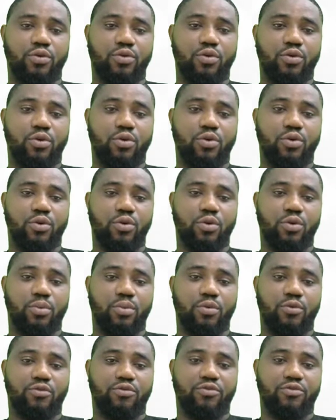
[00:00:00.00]

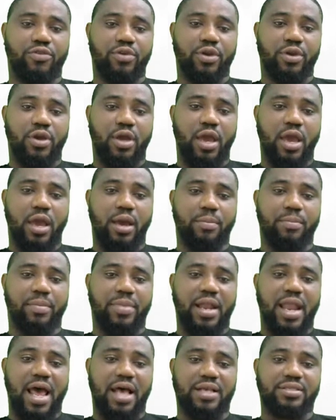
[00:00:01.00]

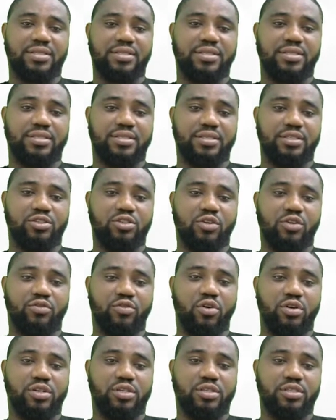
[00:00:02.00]
chloroplasts. Each of
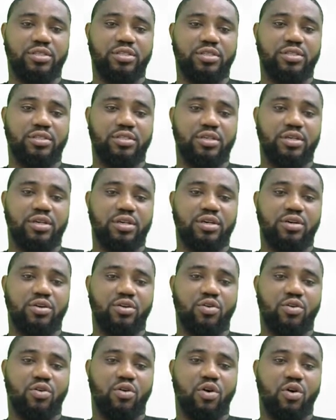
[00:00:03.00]
all these
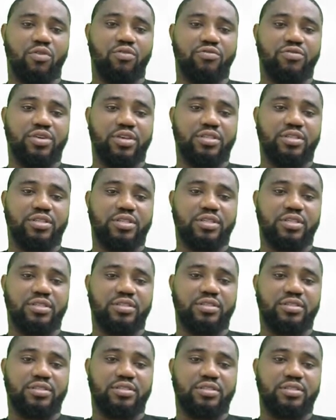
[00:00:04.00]
curvy
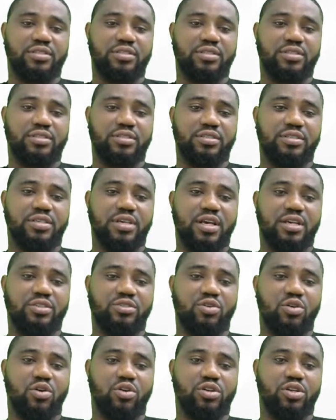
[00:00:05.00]
things you see here is
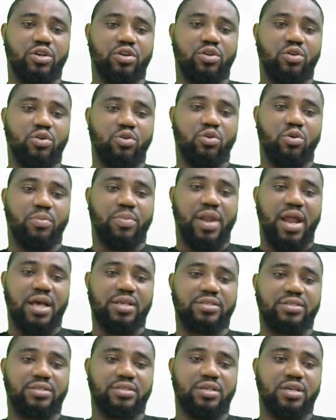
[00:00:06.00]
called the
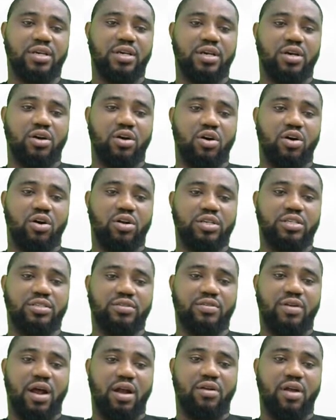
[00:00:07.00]
chloroplast. All these
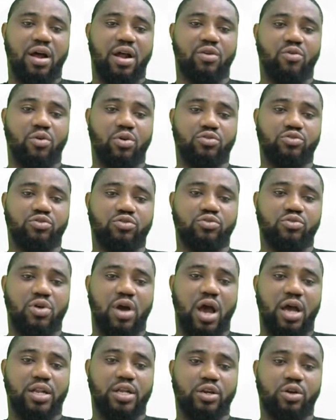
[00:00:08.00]
round ones too
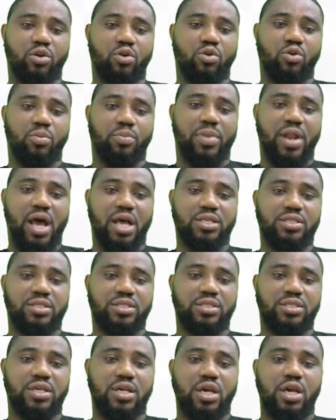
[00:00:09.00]
are the
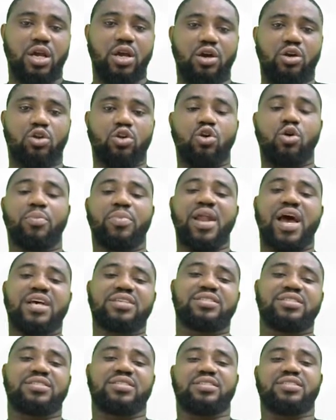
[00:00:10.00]
chloroplast.
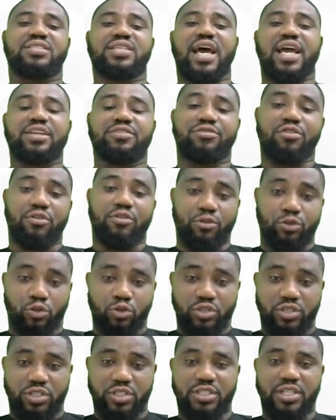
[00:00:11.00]
Chloroplast is the site for
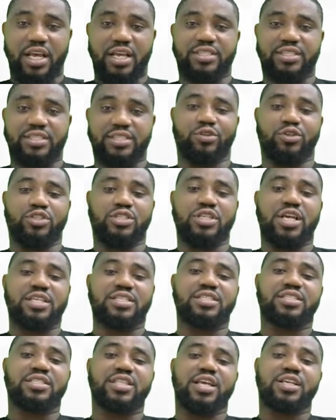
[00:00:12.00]
photosynthesis.
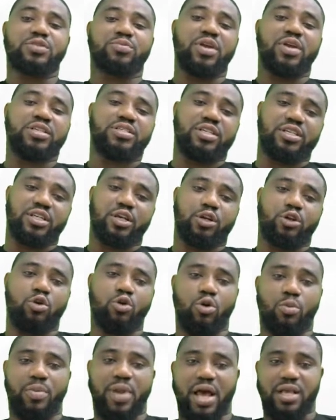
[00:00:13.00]
Photosynthesis takes place in the
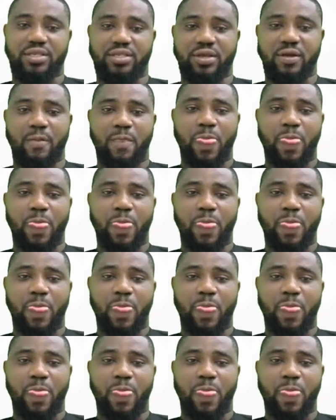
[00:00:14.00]
chloroplast.